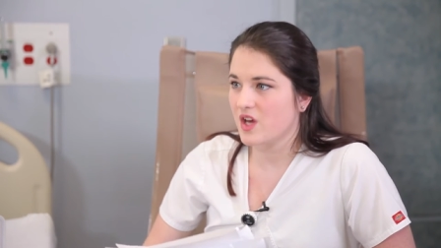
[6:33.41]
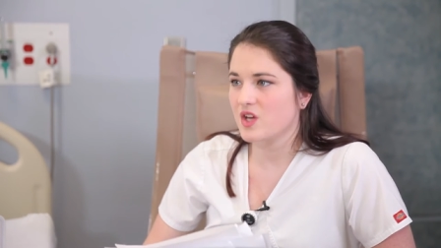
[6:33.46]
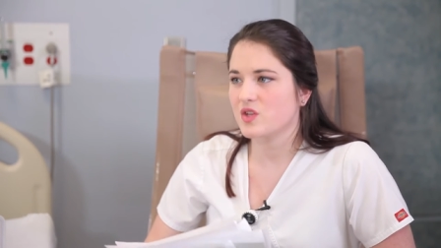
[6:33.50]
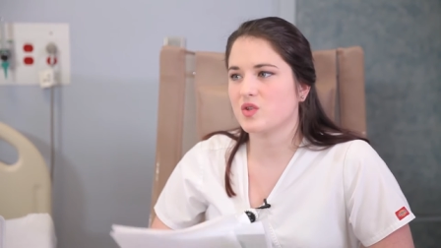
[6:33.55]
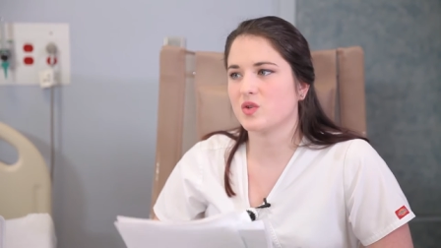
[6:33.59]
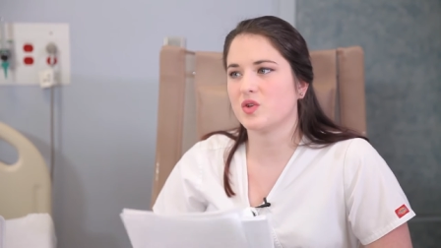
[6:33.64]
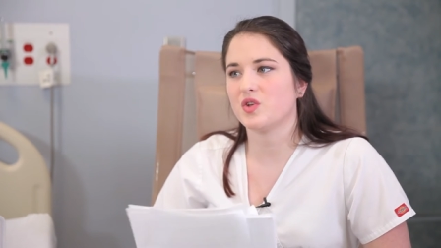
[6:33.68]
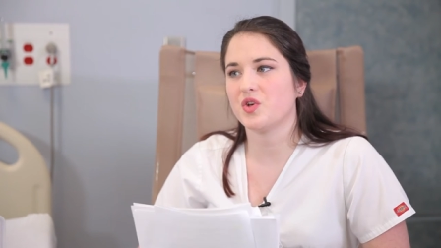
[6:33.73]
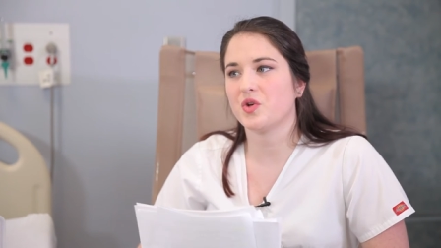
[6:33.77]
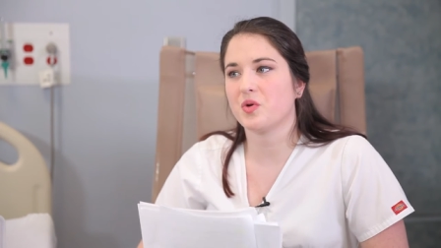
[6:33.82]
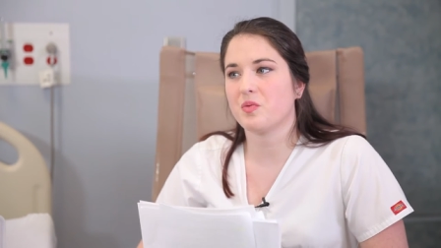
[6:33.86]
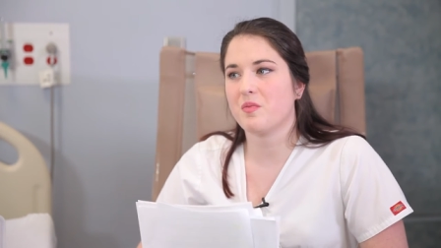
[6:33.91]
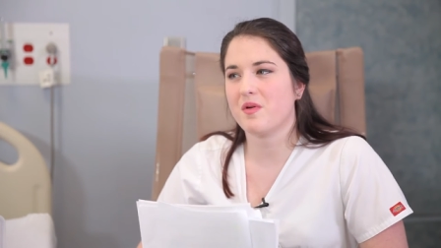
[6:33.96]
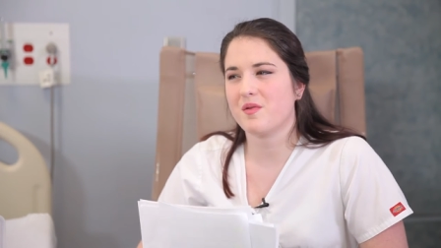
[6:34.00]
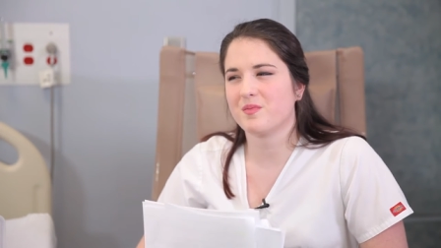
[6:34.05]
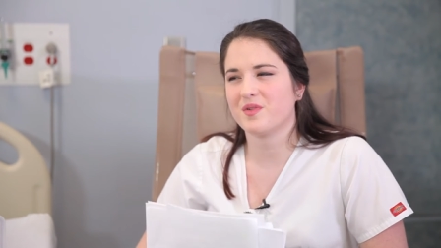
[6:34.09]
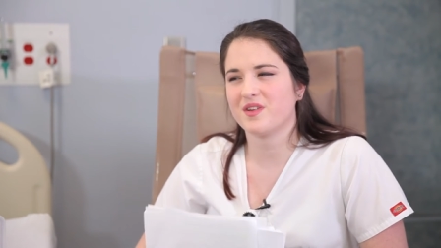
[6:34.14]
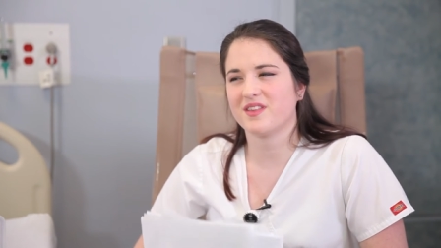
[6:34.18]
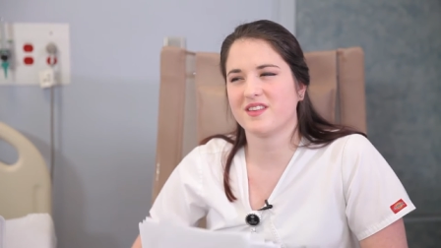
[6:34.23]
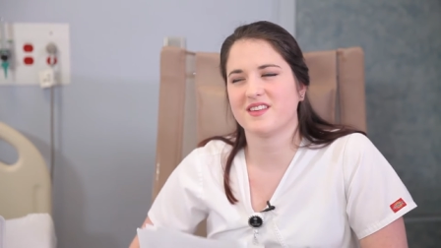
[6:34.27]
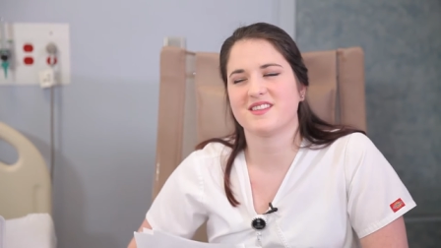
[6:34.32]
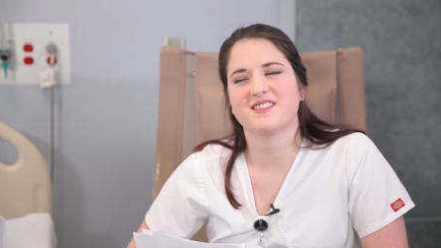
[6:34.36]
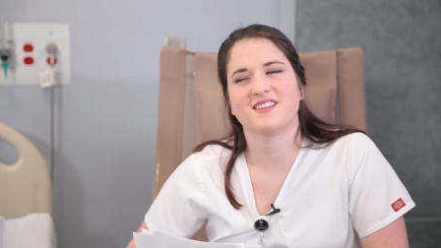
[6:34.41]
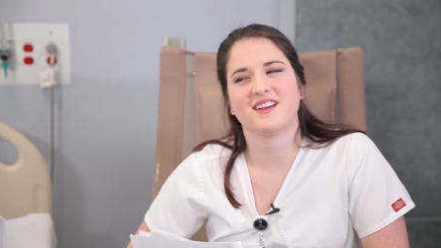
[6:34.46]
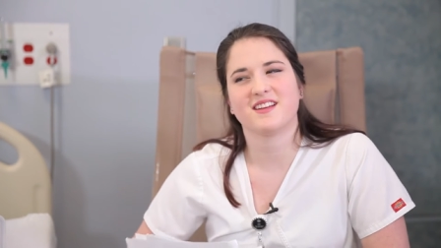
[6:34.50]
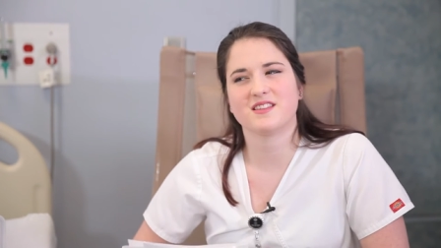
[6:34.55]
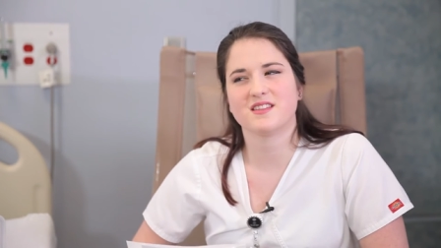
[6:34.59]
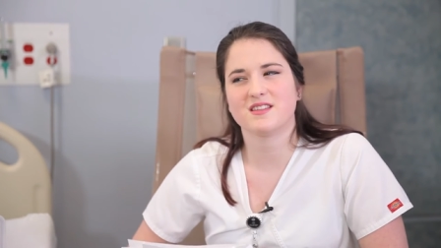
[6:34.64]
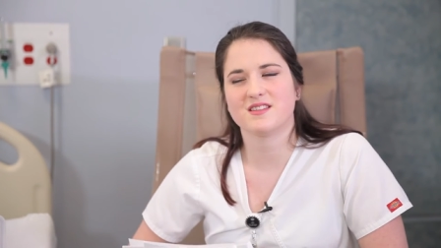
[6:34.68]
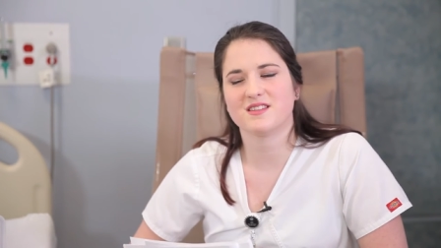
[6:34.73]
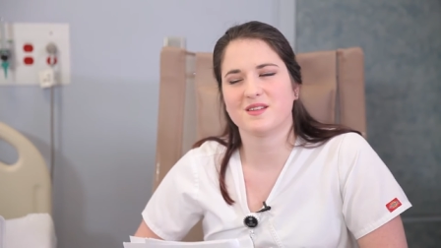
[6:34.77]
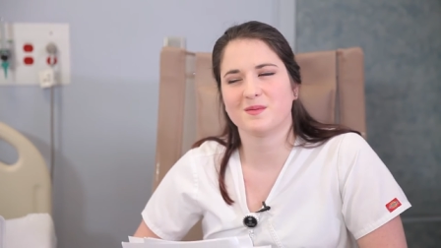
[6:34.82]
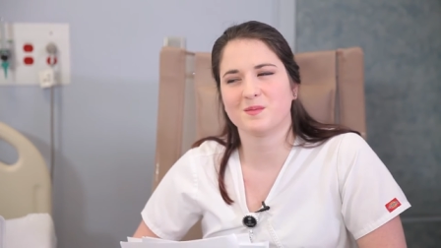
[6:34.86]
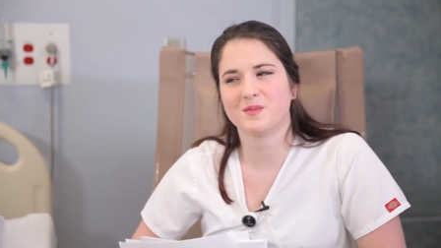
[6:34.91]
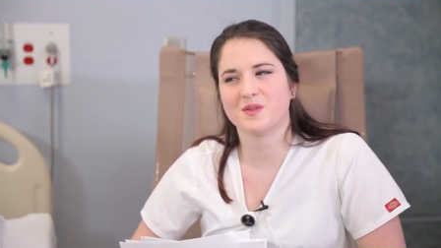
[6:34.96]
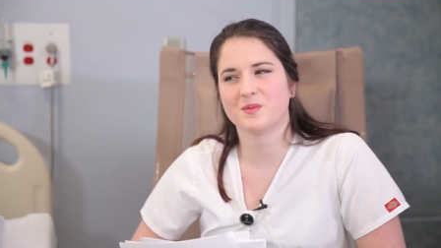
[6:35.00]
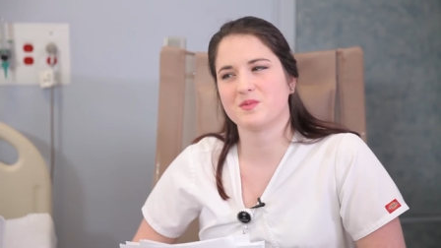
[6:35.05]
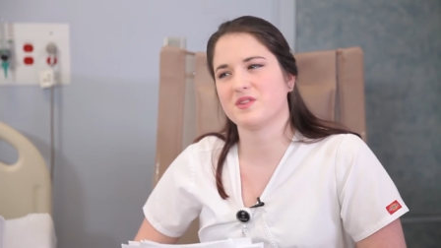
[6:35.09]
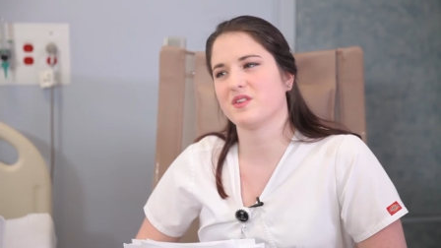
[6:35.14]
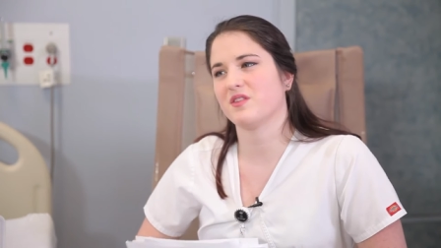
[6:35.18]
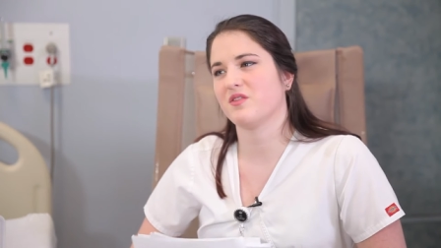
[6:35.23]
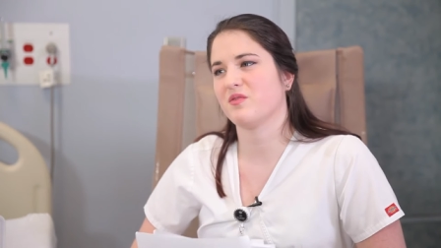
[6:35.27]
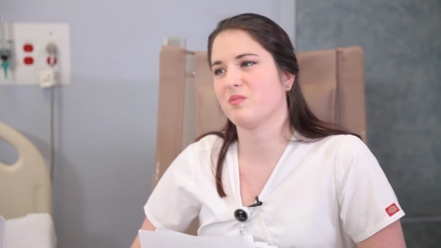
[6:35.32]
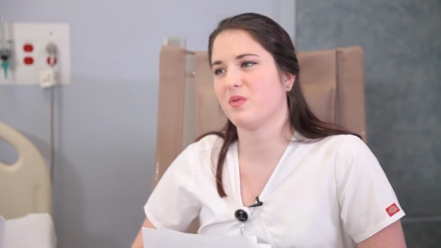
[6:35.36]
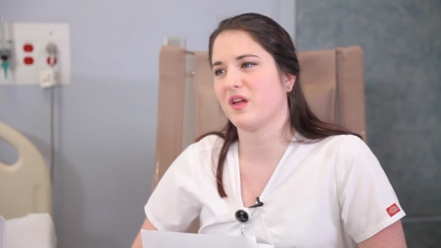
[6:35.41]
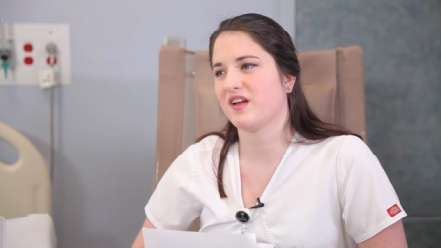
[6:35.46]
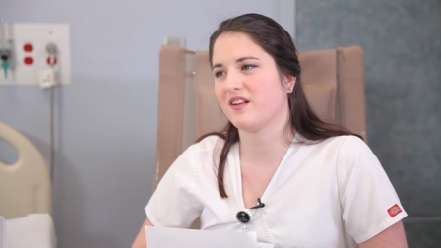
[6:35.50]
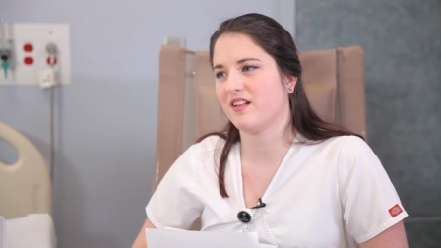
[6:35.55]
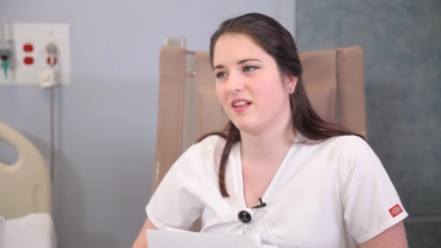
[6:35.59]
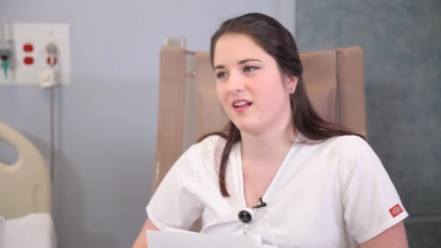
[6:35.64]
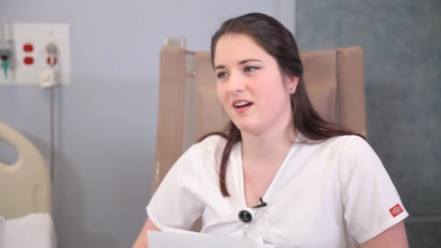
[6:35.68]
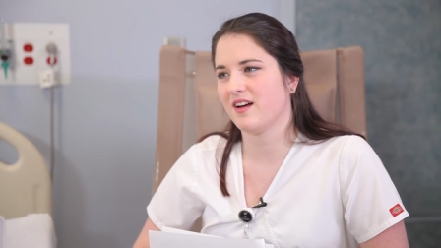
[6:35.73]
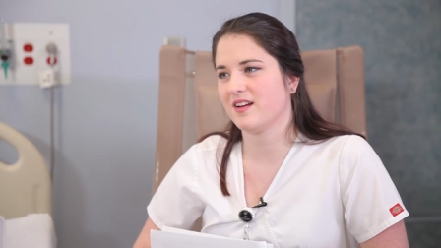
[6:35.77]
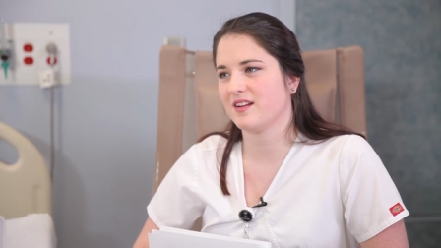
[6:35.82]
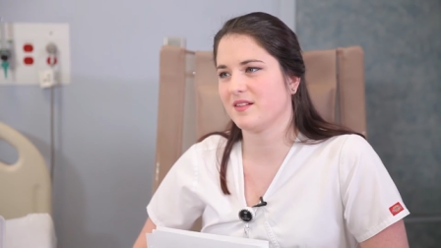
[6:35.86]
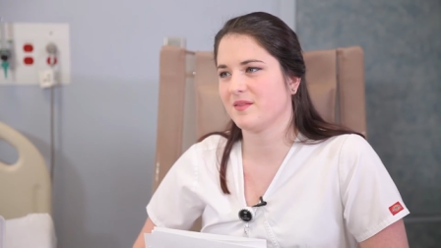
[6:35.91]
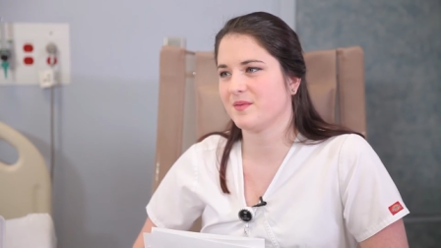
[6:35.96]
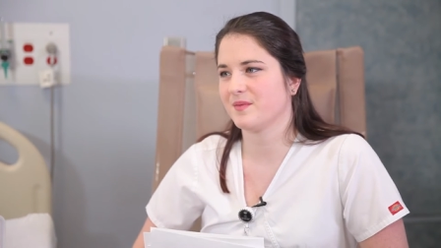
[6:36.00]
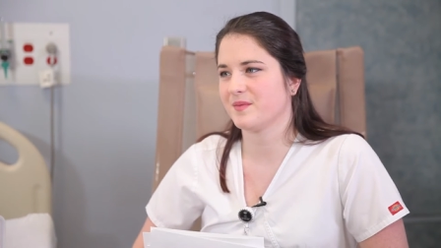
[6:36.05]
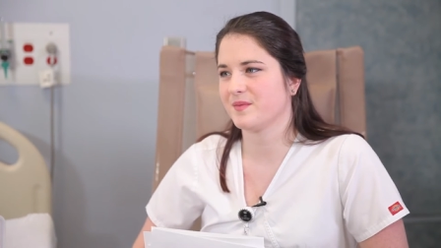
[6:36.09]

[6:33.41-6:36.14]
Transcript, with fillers: So do you remember the signs and symptoms of blood clot?